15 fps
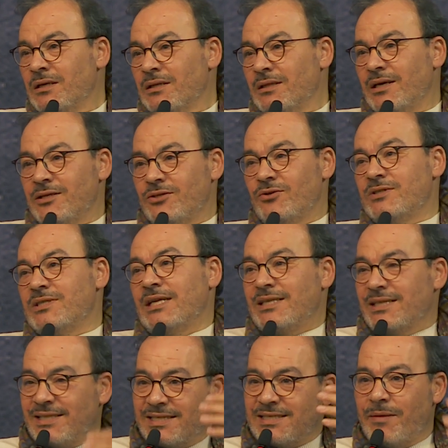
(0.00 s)
The issue is that
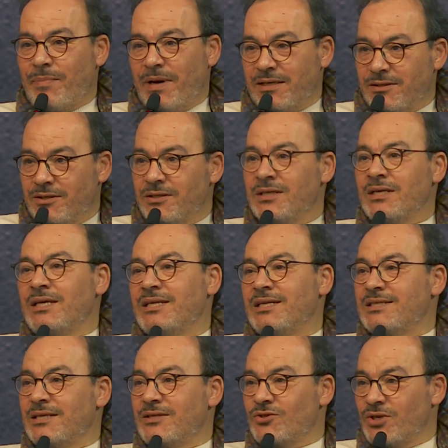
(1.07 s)
it is a pattern, it is
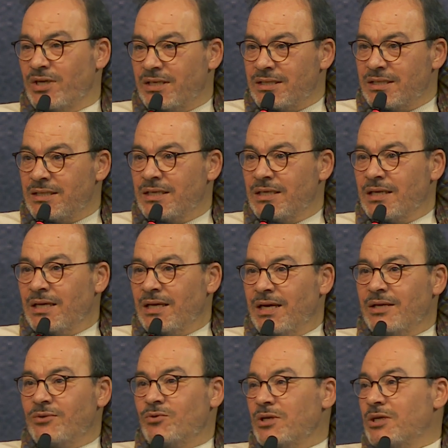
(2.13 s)
a trend,
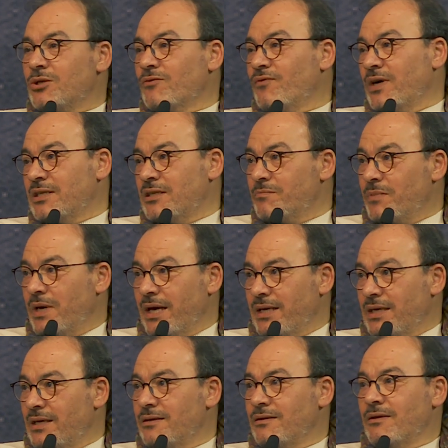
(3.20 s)
and we need to fight it
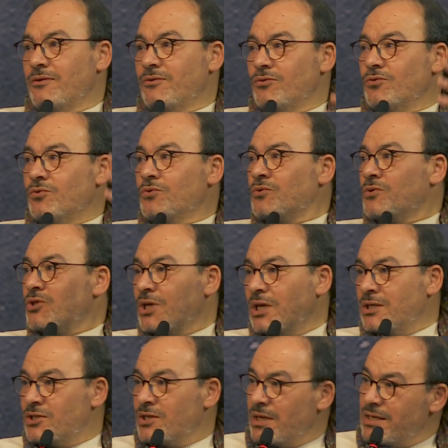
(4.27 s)
back either through
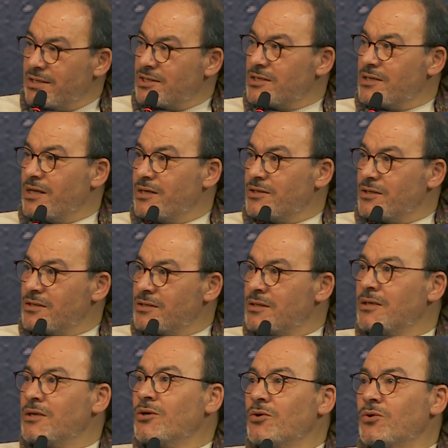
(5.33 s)
changing legislations
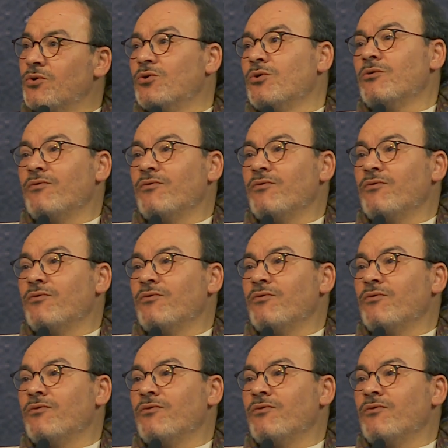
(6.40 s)
or